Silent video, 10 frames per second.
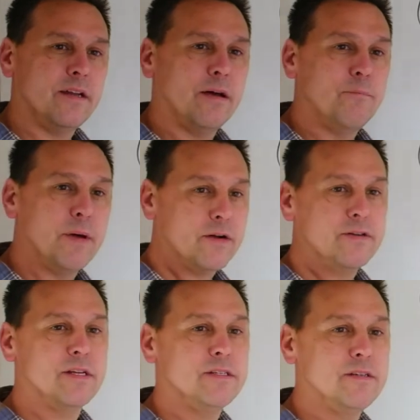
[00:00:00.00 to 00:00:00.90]
a better
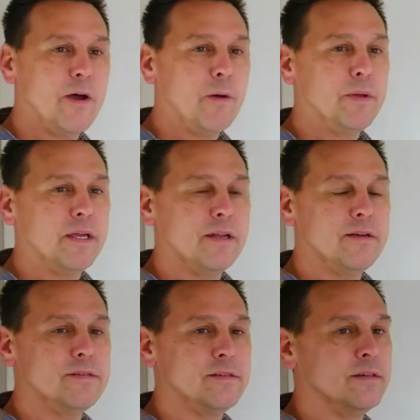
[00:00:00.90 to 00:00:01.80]
sense of how big it
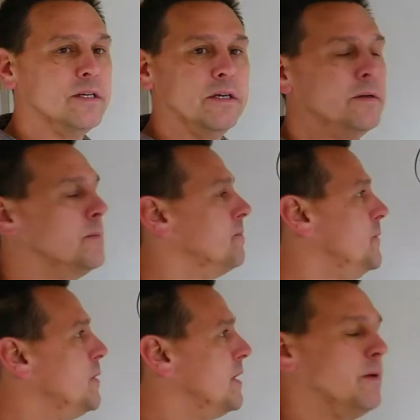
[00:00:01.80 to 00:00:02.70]
is,
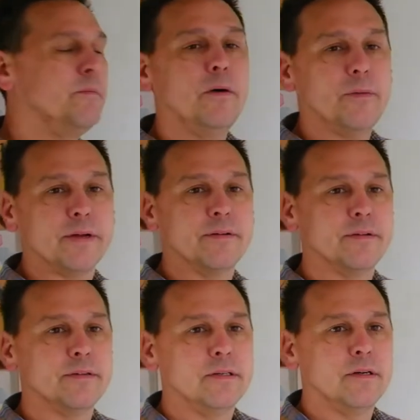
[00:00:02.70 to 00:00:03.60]
you can keep going.
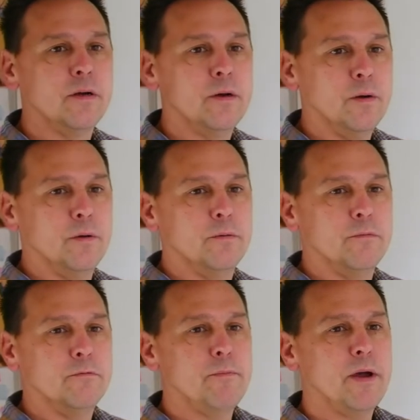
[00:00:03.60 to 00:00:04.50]

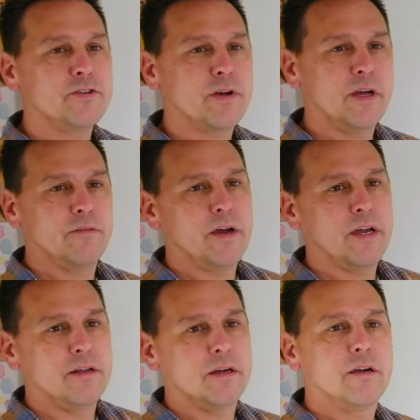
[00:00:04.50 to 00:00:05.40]
We might try and
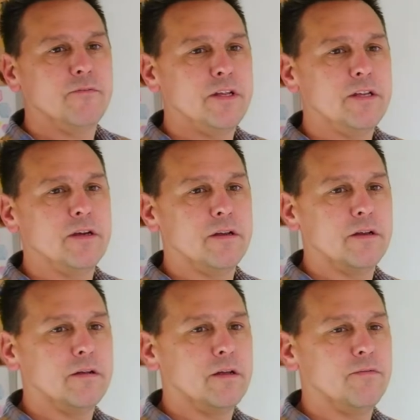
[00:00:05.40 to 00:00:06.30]
find a convenient
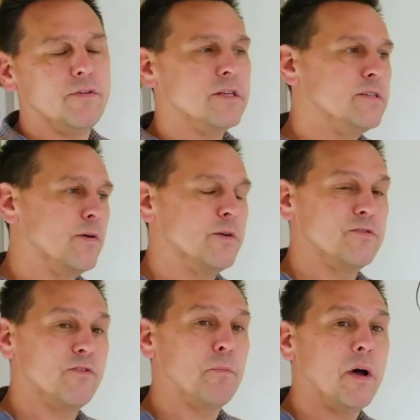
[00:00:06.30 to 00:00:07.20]
infinite series
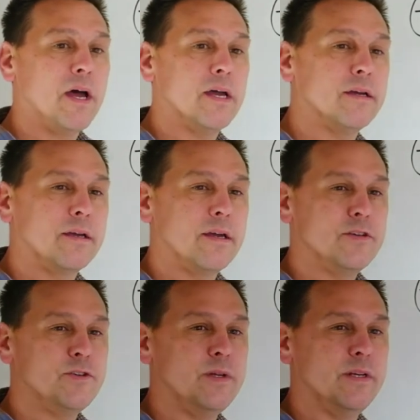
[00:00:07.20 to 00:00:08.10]
for pi, in
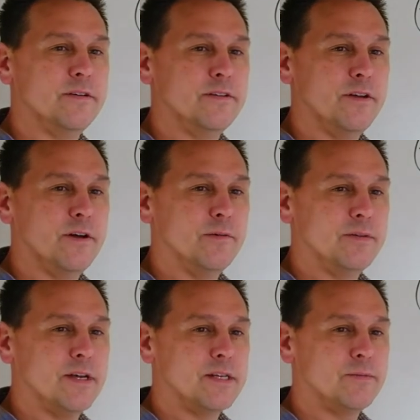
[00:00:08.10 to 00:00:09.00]
case you needed to know
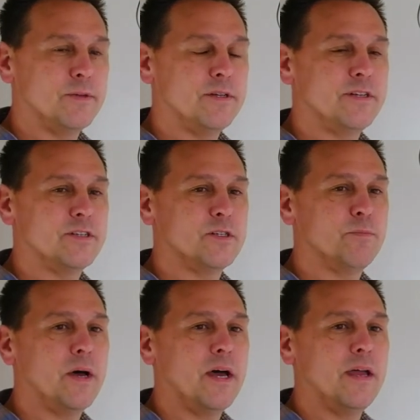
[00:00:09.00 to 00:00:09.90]
decimal digits of
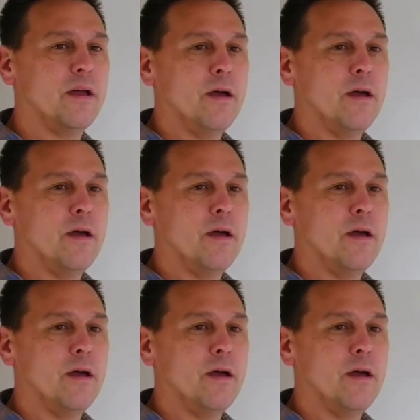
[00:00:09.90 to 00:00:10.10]
pi,